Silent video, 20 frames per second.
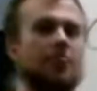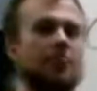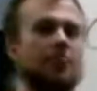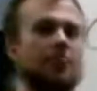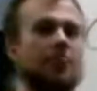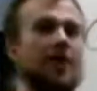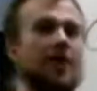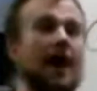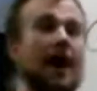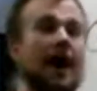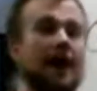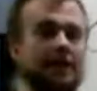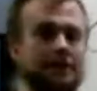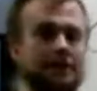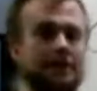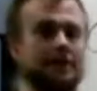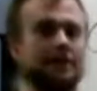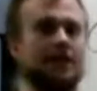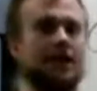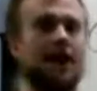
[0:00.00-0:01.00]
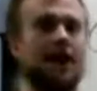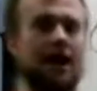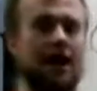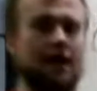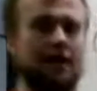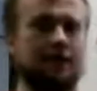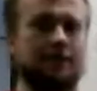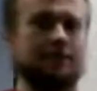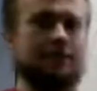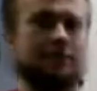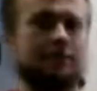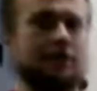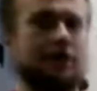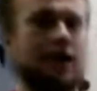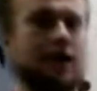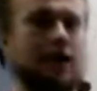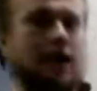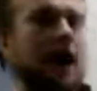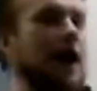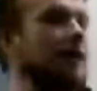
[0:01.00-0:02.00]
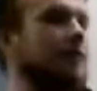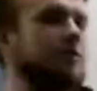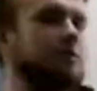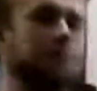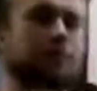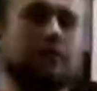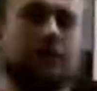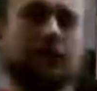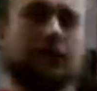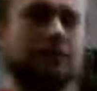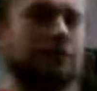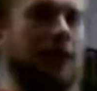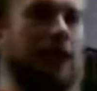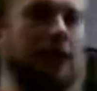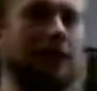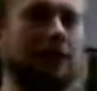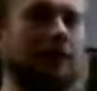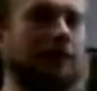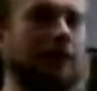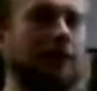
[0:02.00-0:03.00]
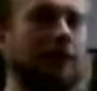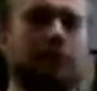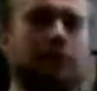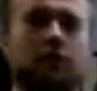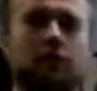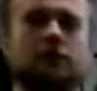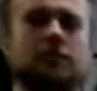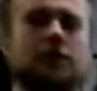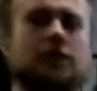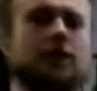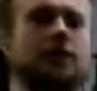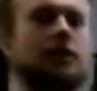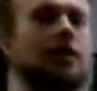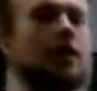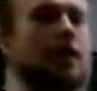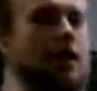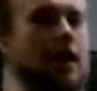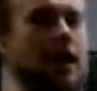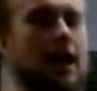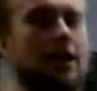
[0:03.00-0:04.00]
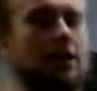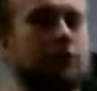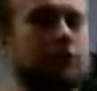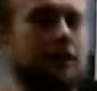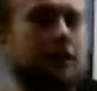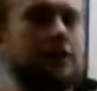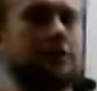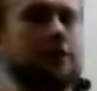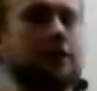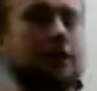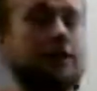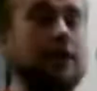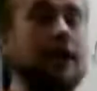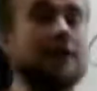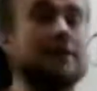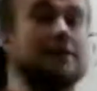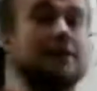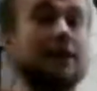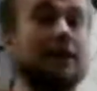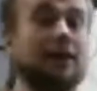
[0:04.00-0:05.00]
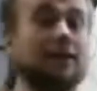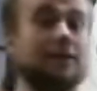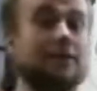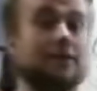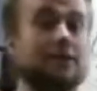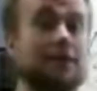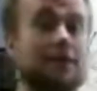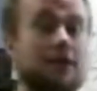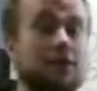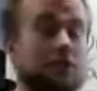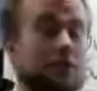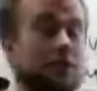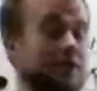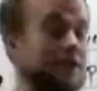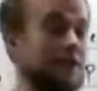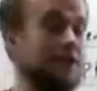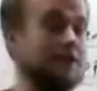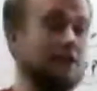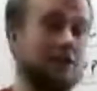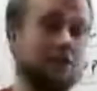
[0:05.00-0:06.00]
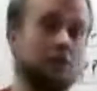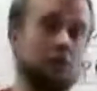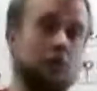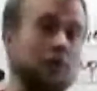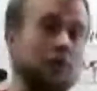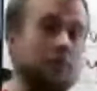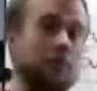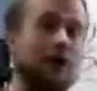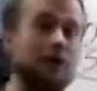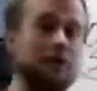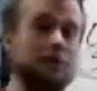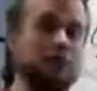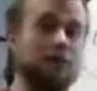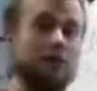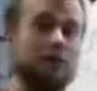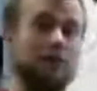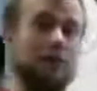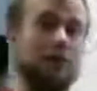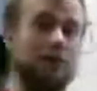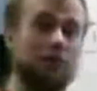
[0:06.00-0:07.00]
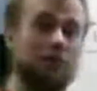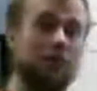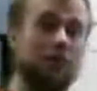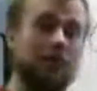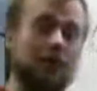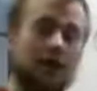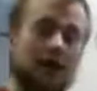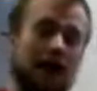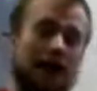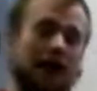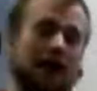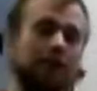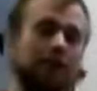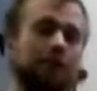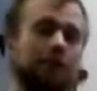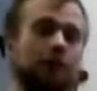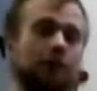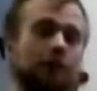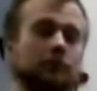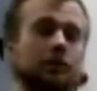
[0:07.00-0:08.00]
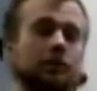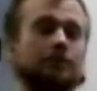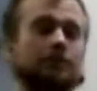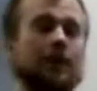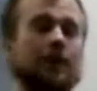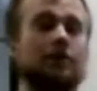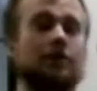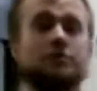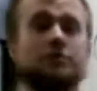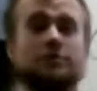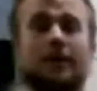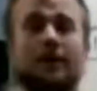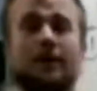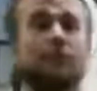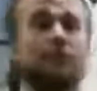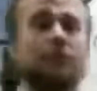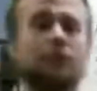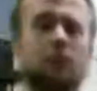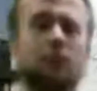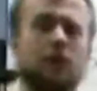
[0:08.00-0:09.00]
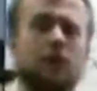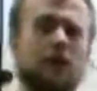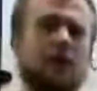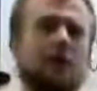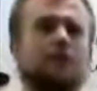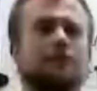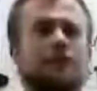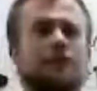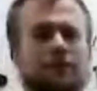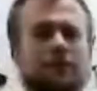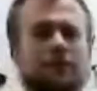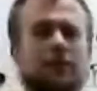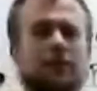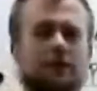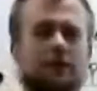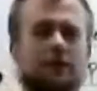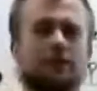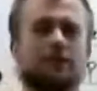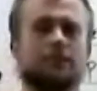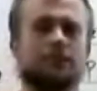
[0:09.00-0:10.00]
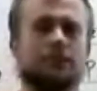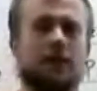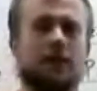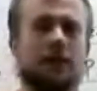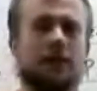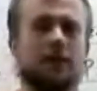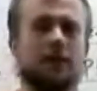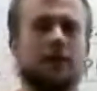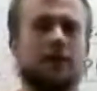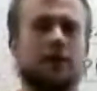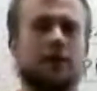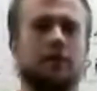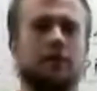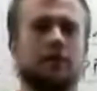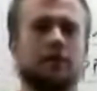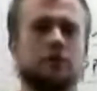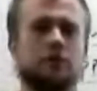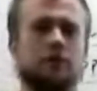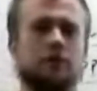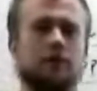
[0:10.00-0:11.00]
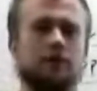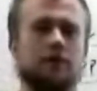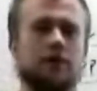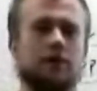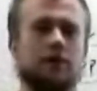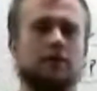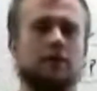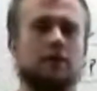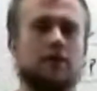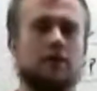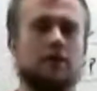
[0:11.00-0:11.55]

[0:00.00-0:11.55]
that is high, right? I just practically buy protein and creatine. That's it. Creatine's like 20 bucks for the month, and protein powder is about 40 to 50. Yeah, depending on which one I'm getting.